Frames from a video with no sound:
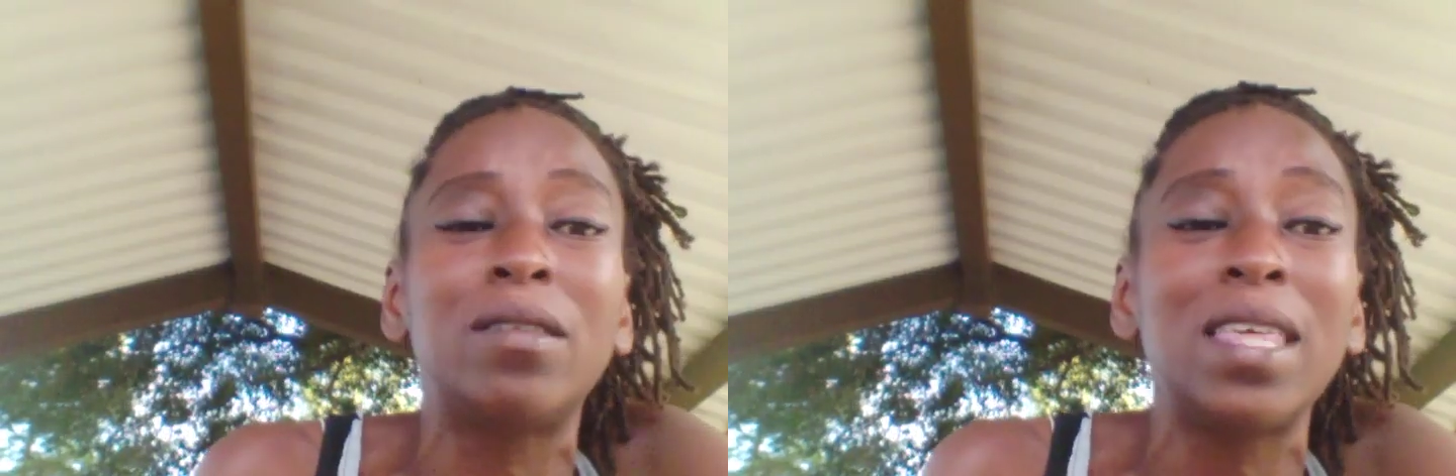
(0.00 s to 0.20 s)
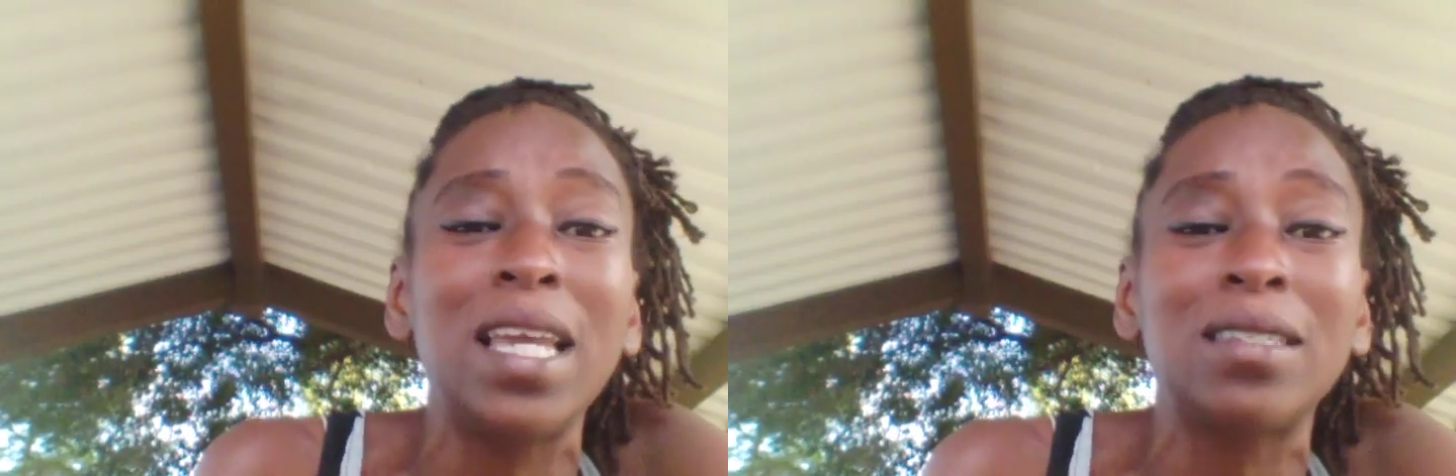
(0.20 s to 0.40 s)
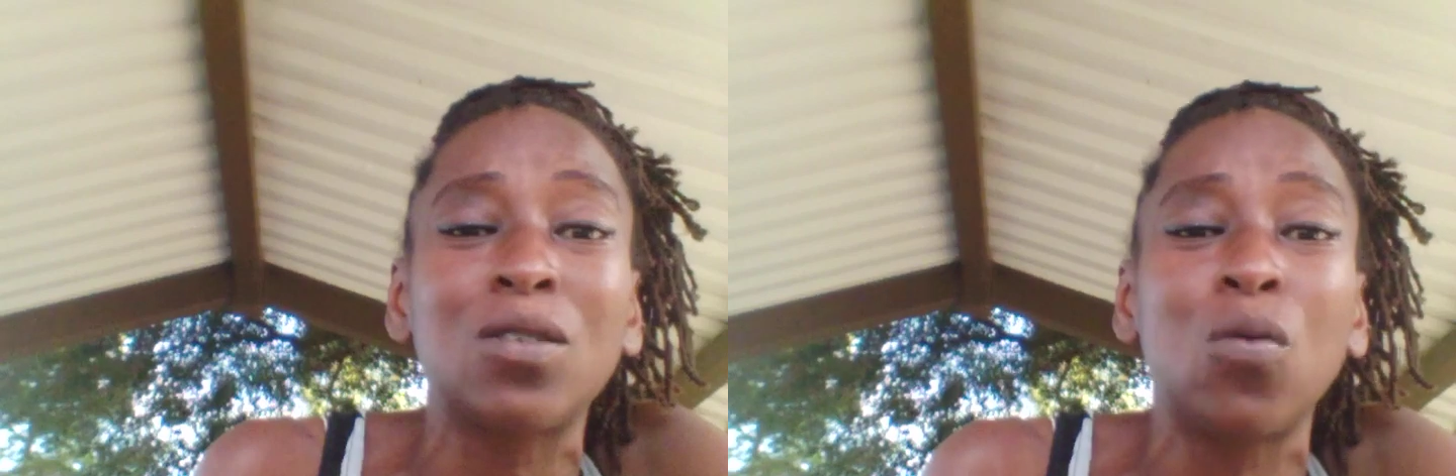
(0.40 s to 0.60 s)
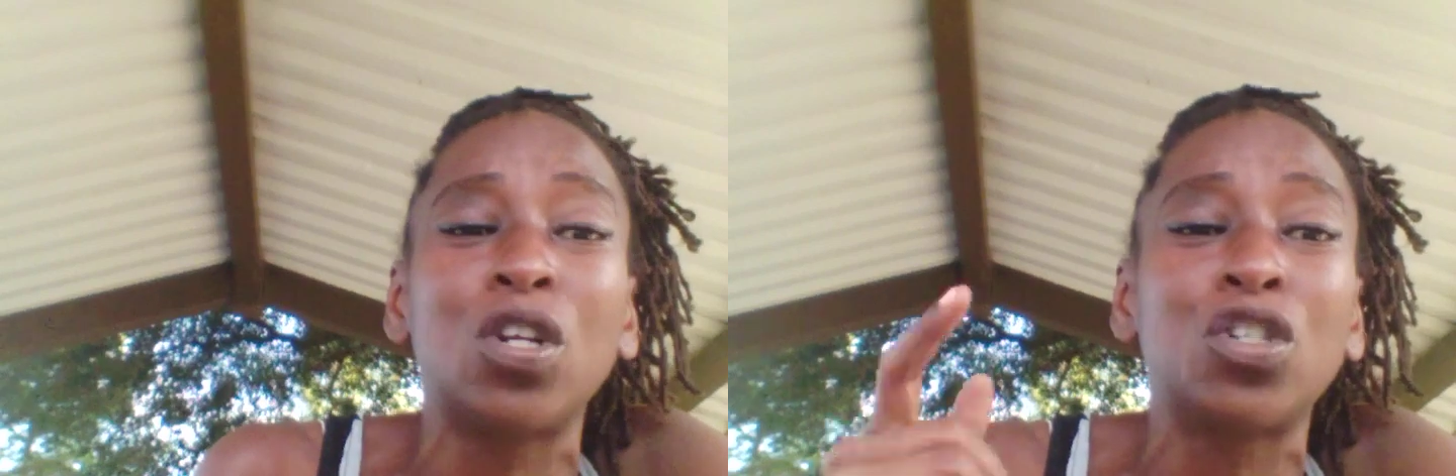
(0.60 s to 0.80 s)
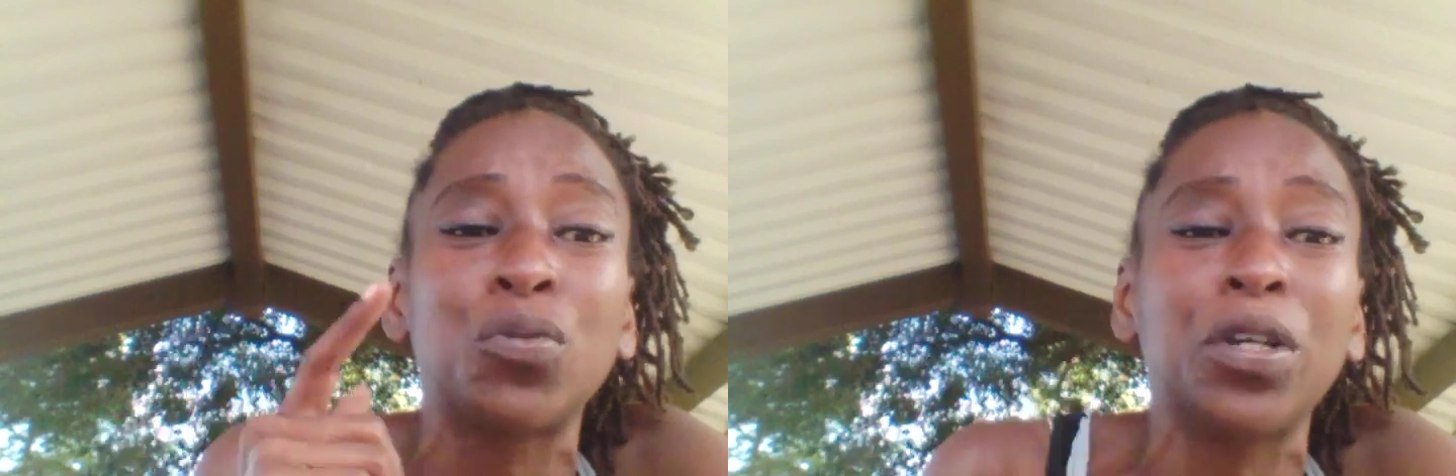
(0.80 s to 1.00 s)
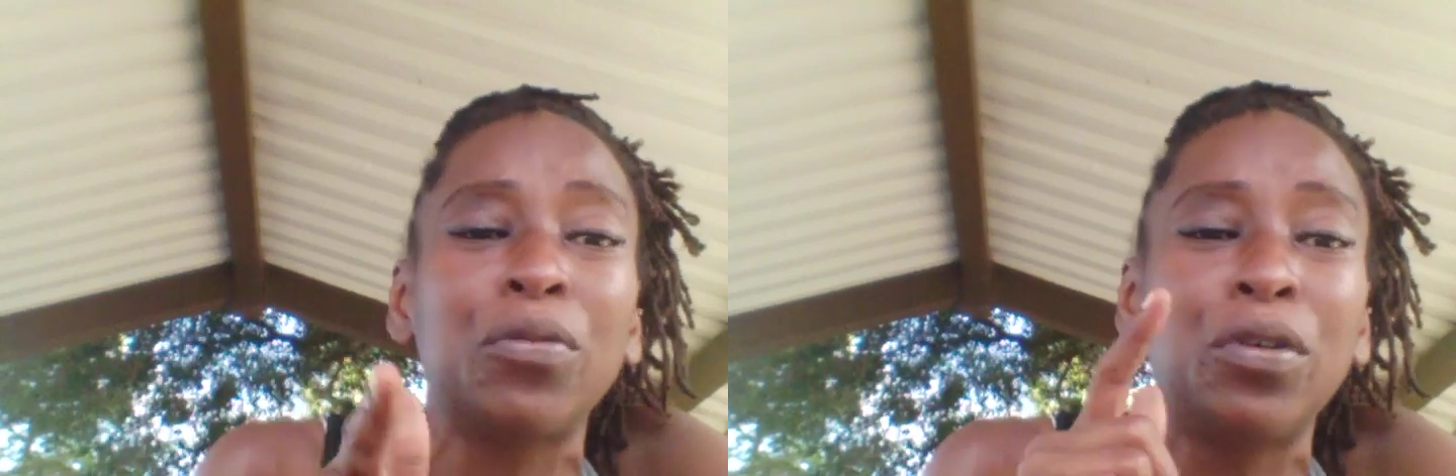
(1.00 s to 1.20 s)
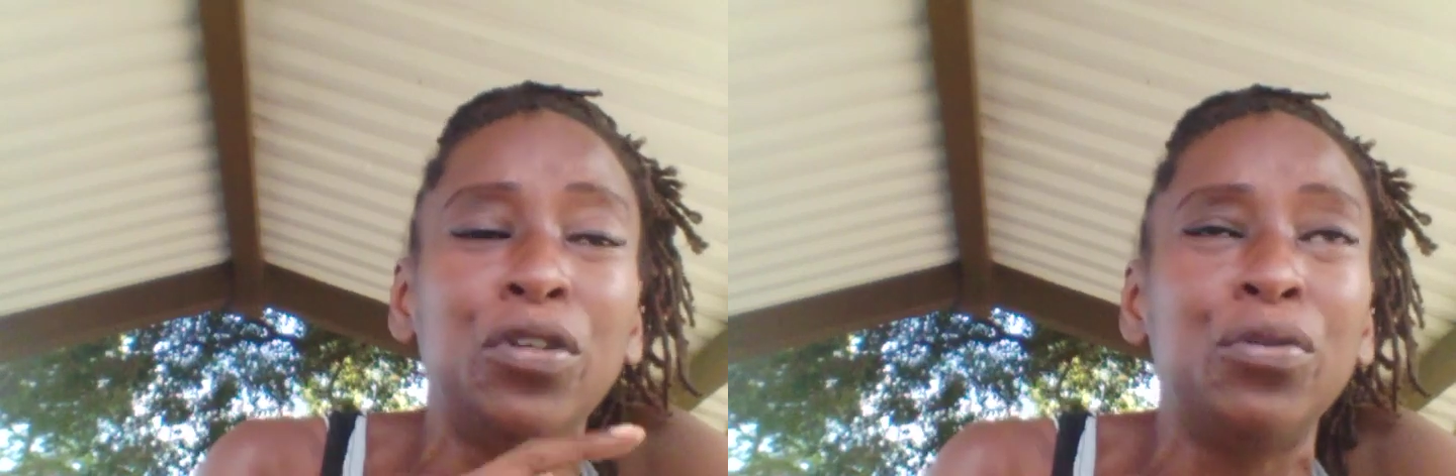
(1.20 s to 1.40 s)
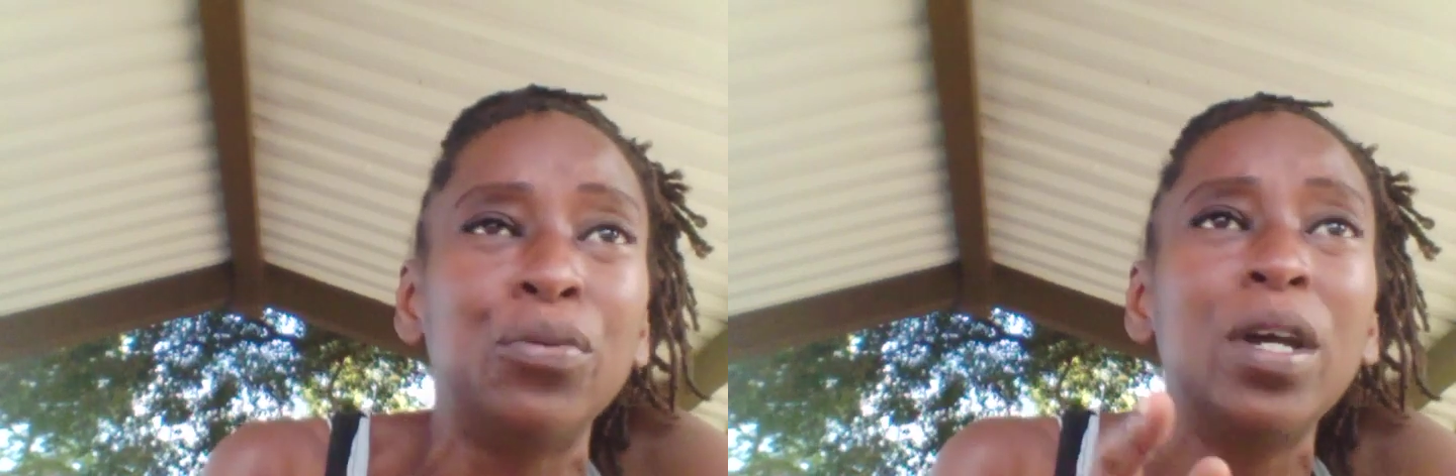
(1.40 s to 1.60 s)
things go to
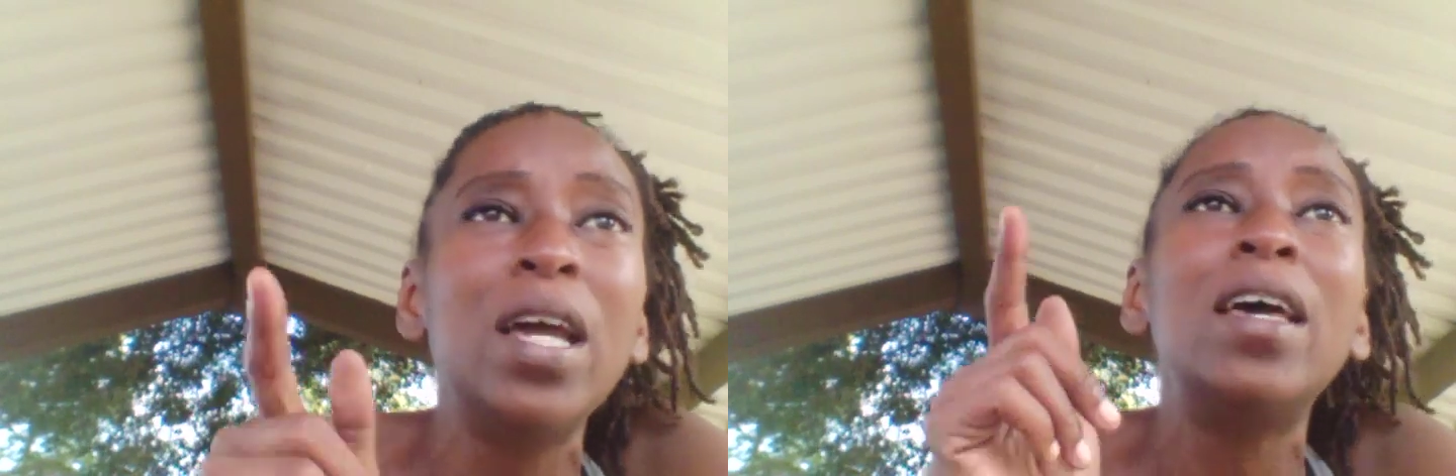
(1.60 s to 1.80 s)
triggering you.